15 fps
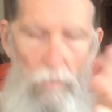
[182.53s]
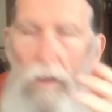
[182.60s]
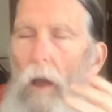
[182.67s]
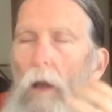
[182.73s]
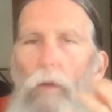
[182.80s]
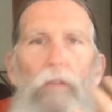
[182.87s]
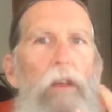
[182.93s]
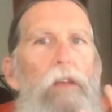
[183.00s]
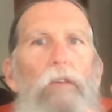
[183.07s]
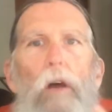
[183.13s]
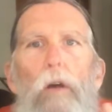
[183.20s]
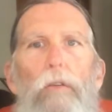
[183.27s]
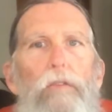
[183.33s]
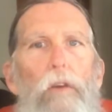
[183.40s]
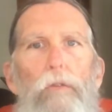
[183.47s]
because he's
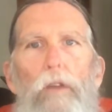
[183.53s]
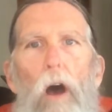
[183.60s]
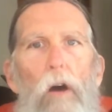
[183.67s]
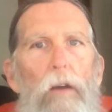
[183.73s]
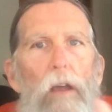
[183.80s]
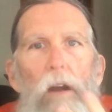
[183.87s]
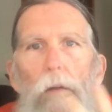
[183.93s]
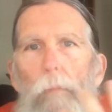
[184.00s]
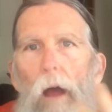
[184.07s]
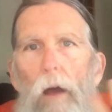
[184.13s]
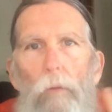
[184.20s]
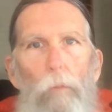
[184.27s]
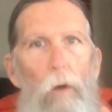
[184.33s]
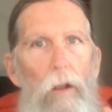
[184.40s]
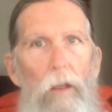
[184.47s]
also talking
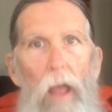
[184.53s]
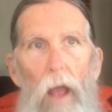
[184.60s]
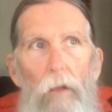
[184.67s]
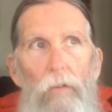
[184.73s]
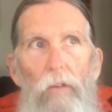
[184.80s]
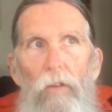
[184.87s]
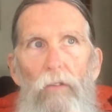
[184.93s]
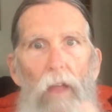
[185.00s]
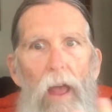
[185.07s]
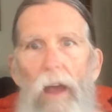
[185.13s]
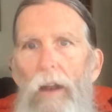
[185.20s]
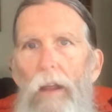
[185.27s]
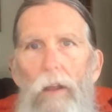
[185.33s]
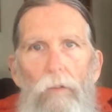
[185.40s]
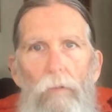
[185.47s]
about what counts as
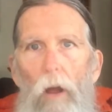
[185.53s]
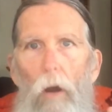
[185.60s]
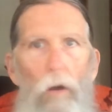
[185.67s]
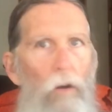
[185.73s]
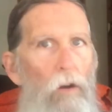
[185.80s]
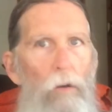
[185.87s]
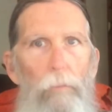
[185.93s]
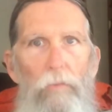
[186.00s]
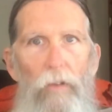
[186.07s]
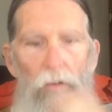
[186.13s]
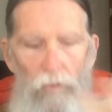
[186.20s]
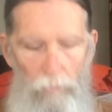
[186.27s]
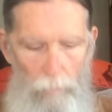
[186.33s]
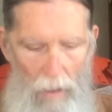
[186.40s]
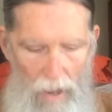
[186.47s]
that is herbs
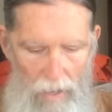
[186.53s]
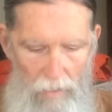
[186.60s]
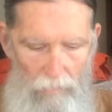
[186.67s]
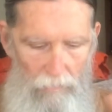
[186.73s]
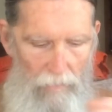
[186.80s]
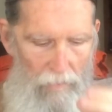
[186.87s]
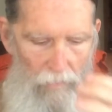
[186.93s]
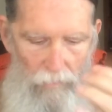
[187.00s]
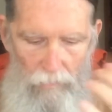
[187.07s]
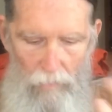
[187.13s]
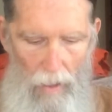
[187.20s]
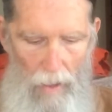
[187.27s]
and spices.